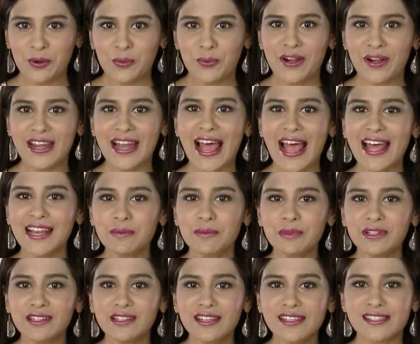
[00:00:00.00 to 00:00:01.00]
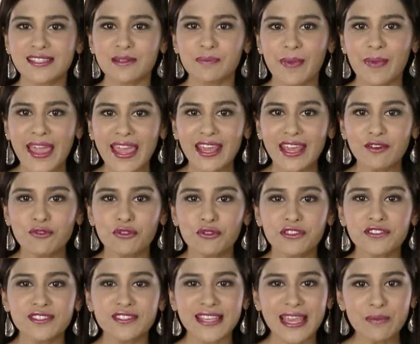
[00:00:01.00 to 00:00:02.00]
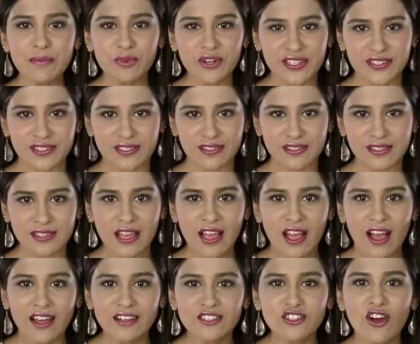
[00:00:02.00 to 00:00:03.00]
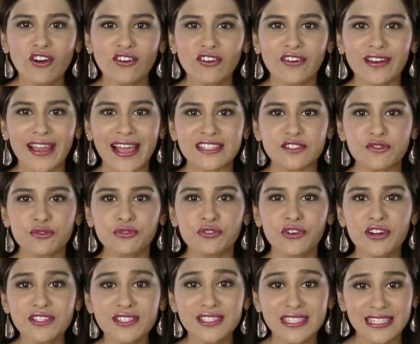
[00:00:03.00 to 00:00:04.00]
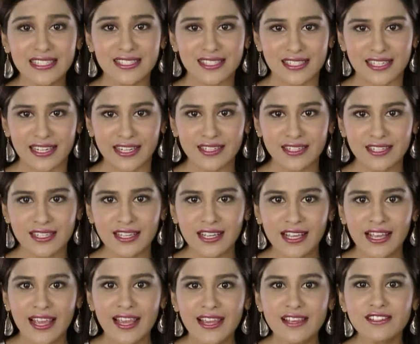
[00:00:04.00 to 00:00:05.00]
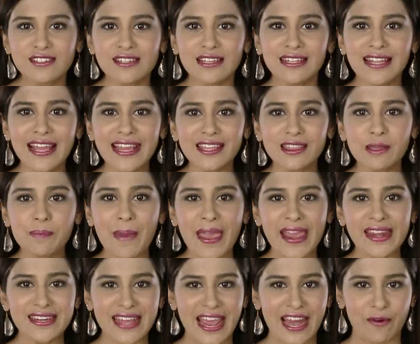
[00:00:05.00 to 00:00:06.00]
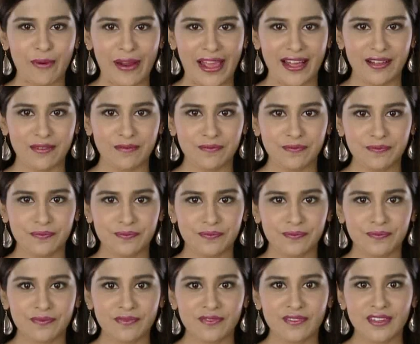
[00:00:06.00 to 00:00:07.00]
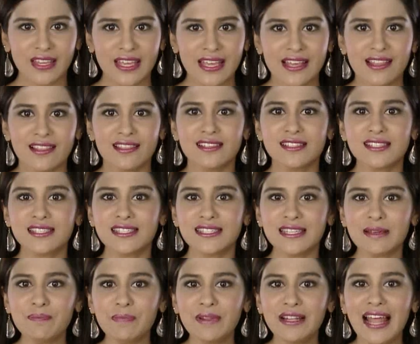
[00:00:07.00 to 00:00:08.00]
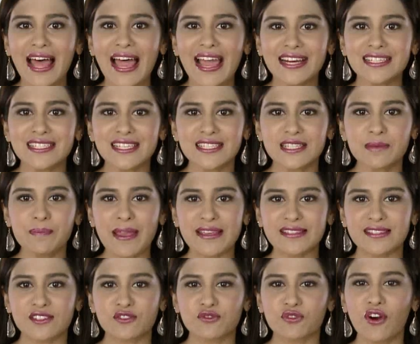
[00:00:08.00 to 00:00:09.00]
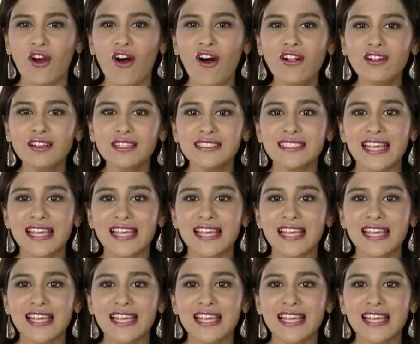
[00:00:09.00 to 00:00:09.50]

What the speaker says: When an animal is in pain for the same reasons, a dog or cat's first instinct is to lick the pained area. This simple act is the basis for all